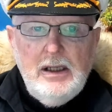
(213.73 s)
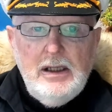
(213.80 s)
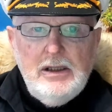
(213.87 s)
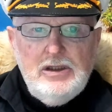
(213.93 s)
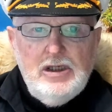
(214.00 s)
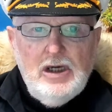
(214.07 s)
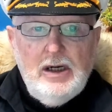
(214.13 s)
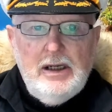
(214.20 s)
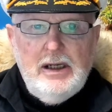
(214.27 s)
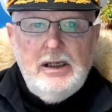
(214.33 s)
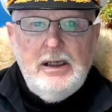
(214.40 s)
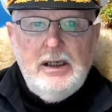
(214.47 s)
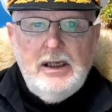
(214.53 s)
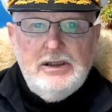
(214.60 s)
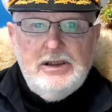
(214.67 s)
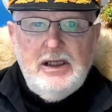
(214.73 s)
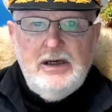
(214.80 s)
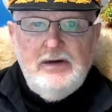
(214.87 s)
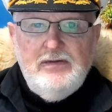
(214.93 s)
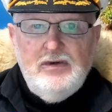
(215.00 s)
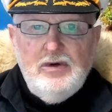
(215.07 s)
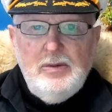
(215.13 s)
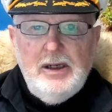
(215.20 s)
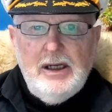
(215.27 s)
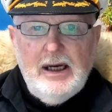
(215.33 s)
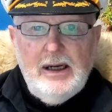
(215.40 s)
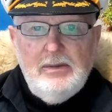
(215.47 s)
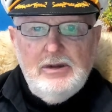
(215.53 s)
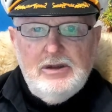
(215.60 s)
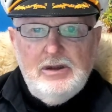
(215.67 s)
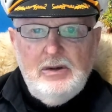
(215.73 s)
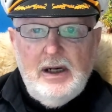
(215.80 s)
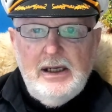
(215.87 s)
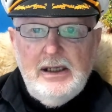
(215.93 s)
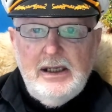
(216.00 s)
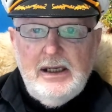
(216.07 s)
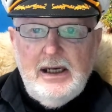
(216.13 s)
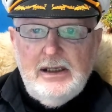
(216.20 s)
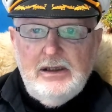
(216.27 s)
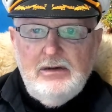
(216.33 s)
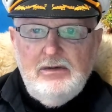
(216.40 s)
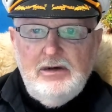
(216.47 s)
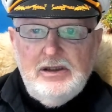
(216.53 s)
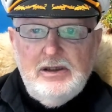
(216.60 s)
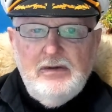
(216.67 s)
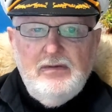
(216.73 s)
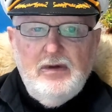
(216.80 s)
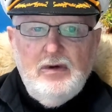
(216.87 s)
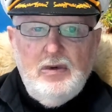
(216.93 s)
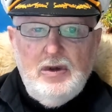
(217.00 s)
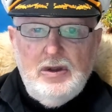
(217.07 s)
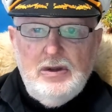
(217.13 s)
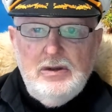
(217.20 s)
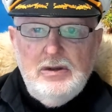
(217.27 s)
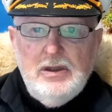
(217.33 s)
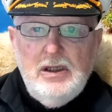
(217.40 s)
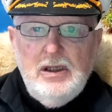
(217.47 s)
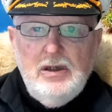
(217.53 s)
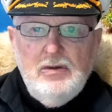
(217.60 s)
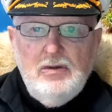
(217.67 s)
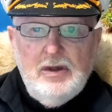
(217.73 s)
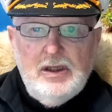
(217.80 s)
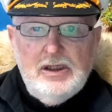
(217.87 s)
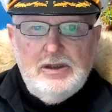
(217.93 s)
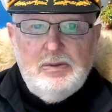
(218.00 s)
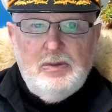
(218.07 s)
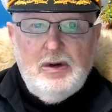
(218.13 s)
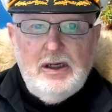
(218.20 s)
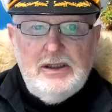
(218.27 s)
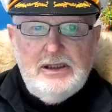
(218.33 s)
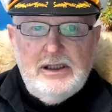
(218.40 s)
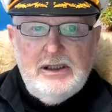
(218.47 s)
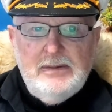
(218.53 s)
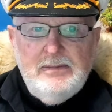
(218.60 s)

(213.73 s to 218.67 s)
China has therefore been able to undercut the rest of the world with its pricing.